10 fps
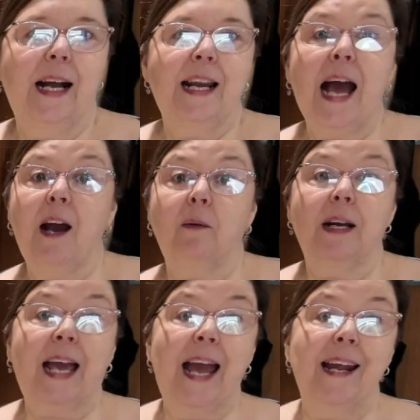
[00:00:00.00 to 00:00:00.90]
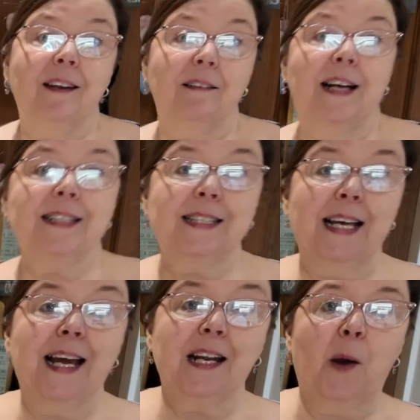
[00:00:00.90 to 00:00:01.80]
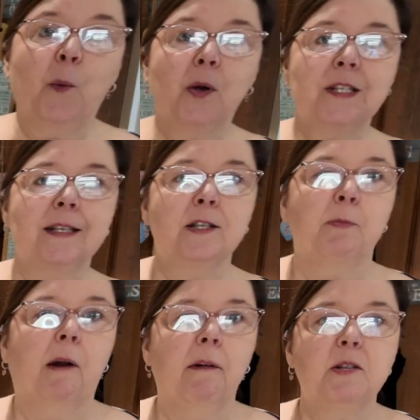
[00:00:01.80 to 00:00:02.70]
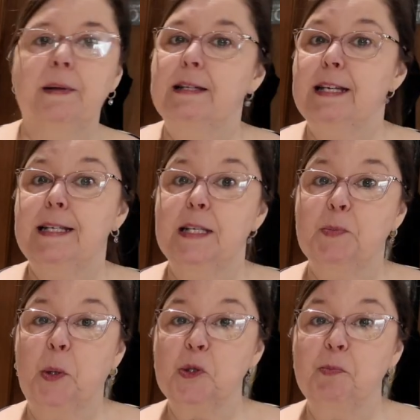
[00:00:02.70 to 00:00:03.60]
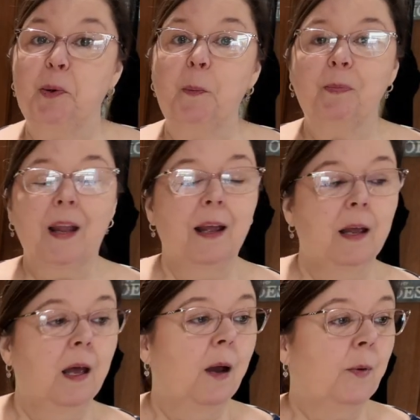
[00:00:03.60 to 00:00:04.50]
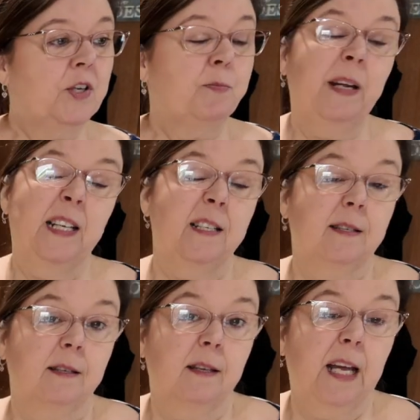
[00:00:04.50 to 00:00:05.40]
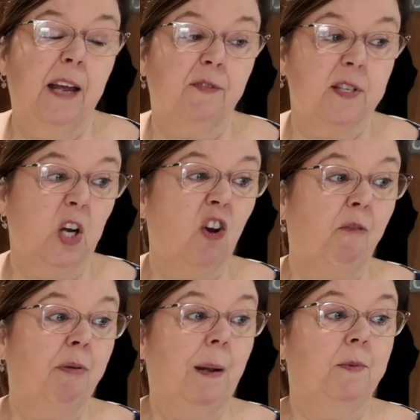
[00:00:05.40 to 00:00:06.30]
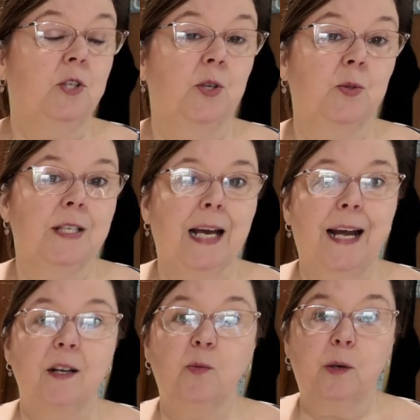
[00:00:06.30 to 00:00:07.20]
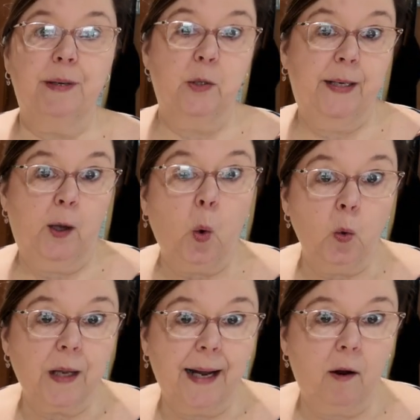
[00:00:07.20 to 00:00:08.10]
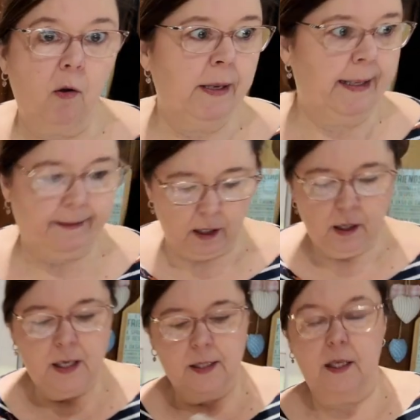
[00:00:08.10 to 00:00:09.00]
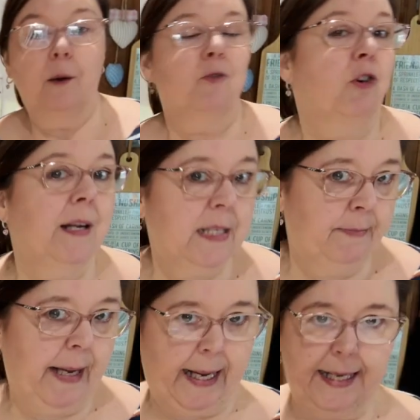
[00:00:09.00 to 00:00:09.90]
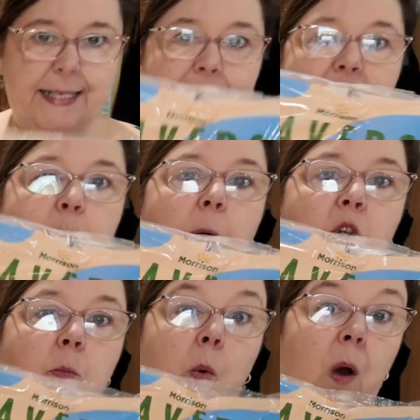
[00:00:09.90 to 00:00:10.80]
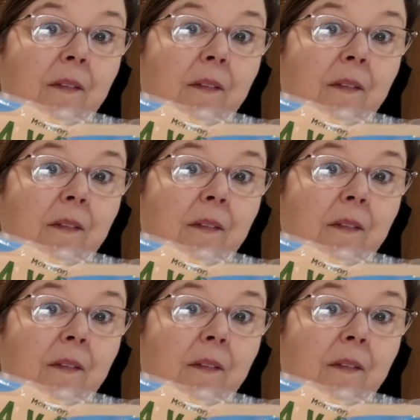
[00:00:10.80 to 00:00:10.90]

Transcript: Now again, as I said, I'm wanting tomorrow to be as easy as possible, which means if there's a lot of prep to do today, I don't want to be doing it all day long either, so I'm trying to make it as easy as possible.